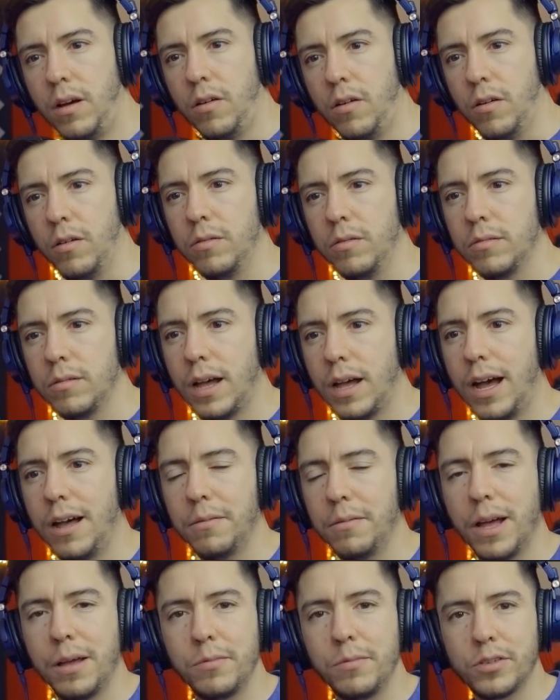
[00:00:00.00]
Oh,
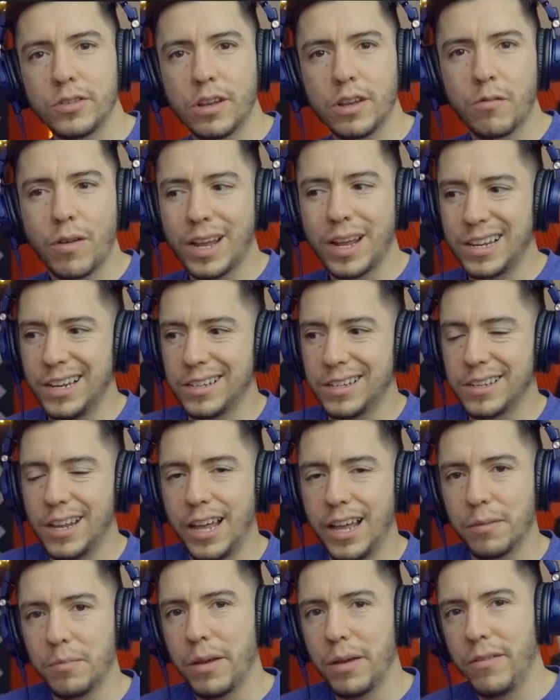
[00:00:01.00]
I'm using right-click
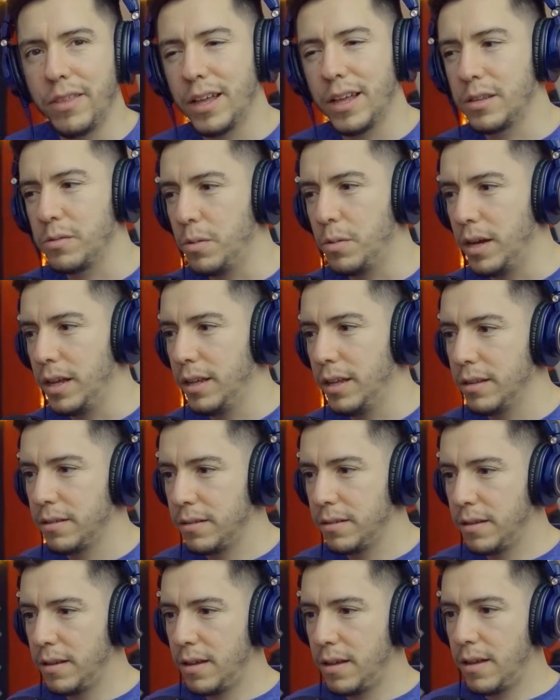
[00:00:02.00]
select, maybe that's why.
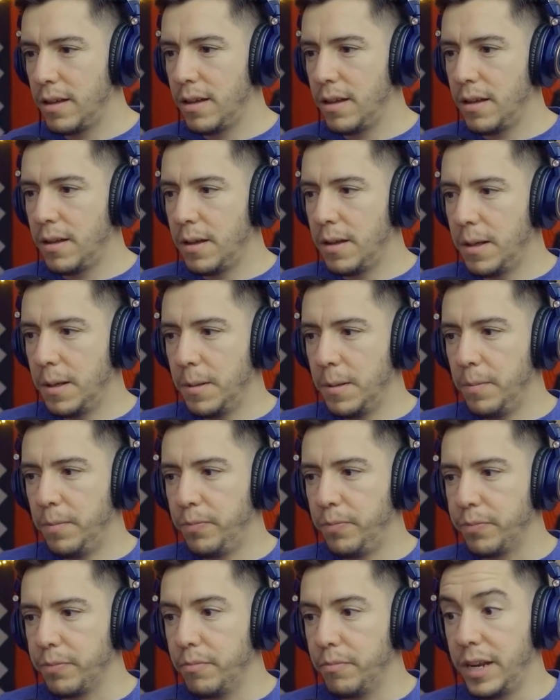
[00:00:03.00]

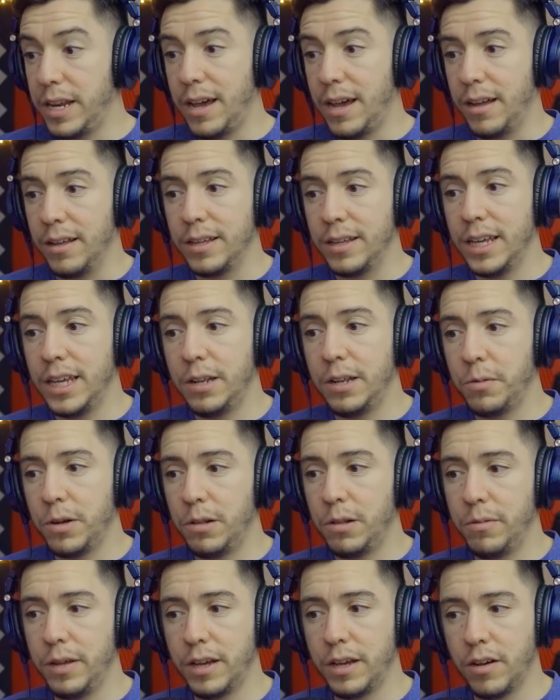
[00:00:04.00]
But yeah, it
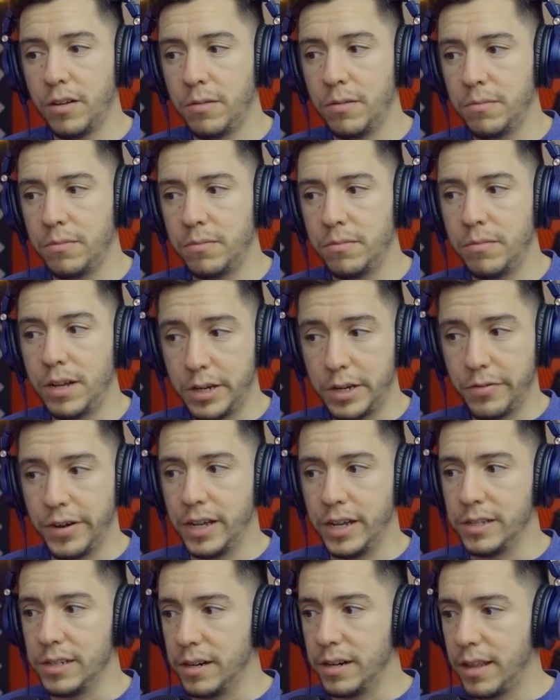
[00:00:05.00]
will become much
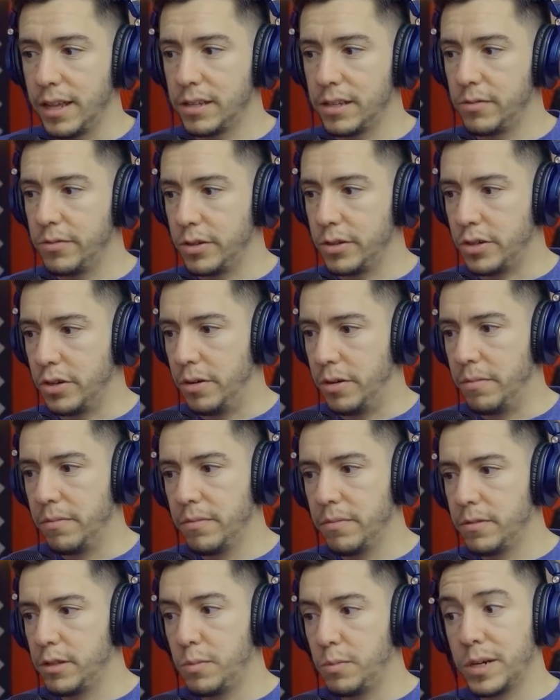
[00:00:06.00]
faster, that's for sure,
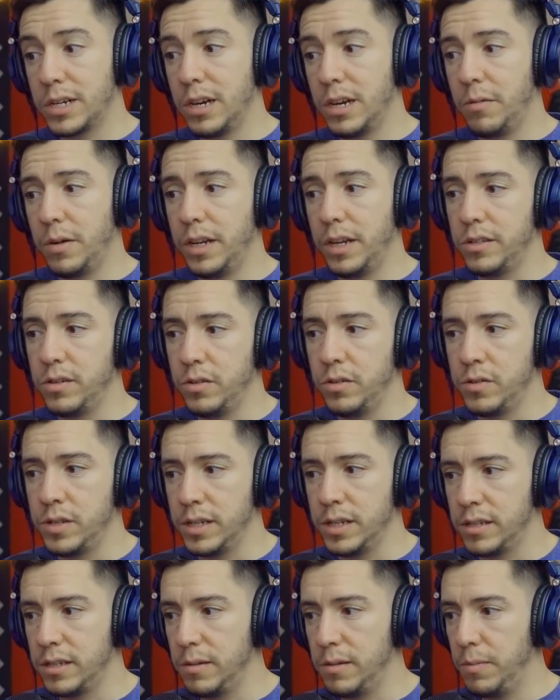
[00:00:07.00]
especially when it's
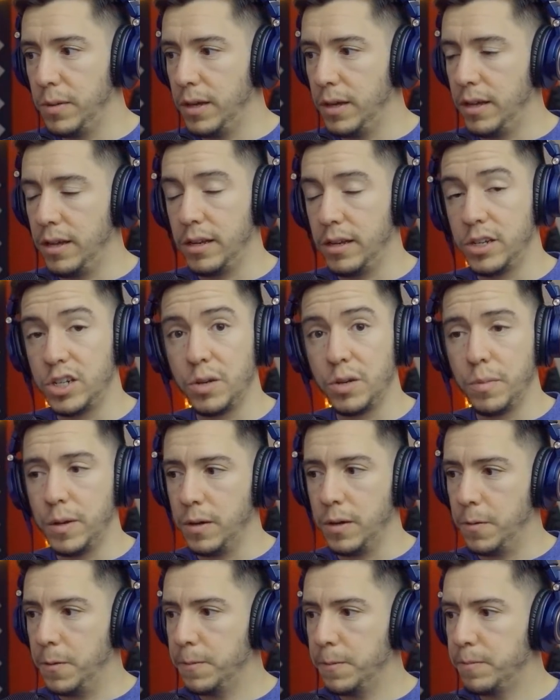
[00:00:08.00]
using CPU and
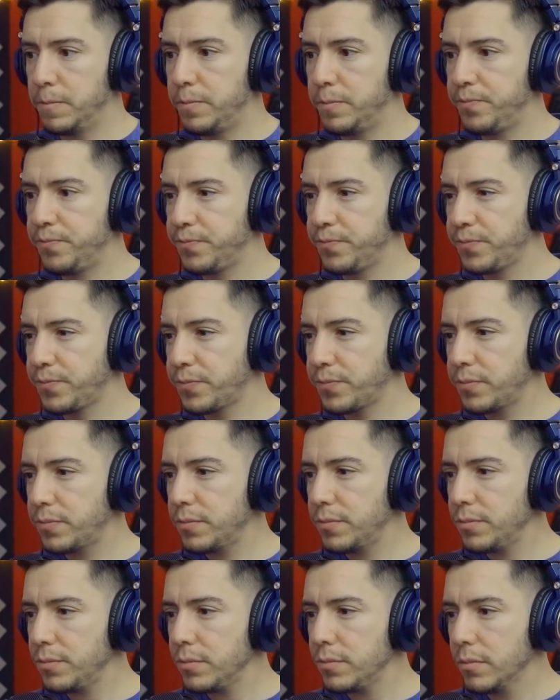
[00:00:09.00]
GPU.
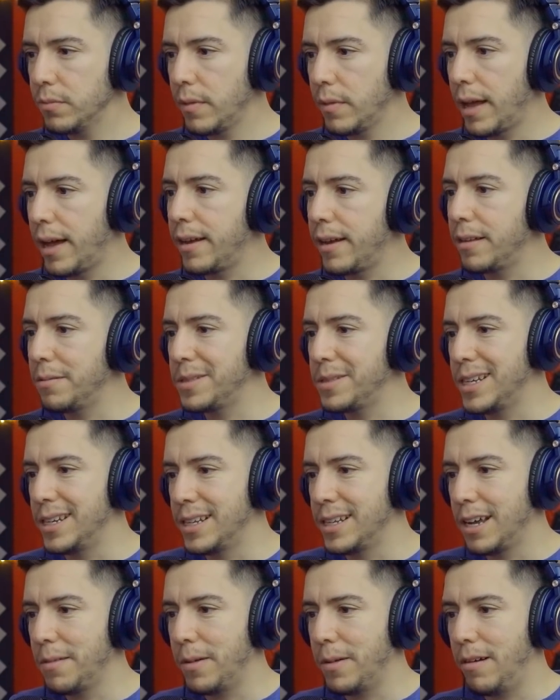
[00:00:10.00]
Adam
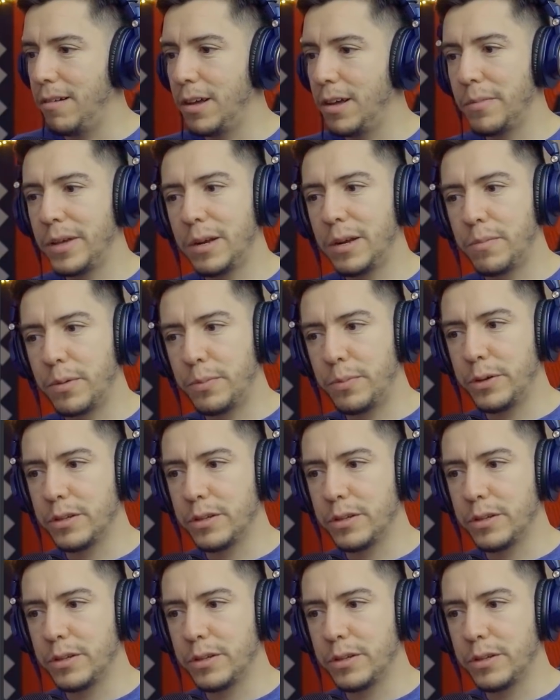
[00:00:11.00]
says, hi Pablo, I made a